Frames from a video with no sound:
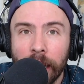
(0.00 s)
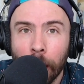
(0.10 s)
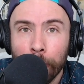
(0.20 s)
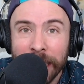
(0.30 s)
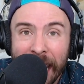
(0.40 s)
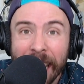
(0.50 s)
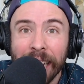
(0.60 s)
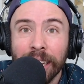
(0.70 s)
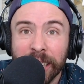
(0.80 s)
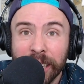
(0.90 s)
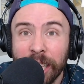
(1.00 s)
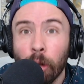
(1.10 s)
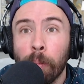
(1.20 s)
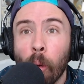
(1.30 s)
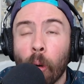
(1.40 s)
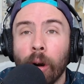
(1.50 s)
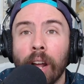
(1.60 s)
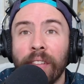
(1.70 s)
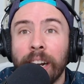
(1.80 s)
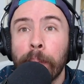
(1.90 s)
obtain still more
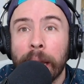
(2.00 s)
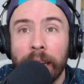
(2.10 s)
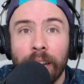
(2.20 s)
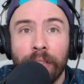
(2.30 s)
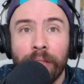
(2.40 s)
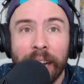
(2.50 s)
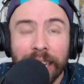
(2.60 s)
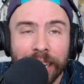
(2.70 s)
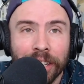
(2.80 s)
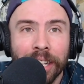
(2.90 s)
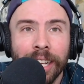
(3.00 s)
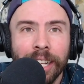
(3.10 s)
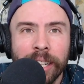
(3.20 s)
of a competitive advantage.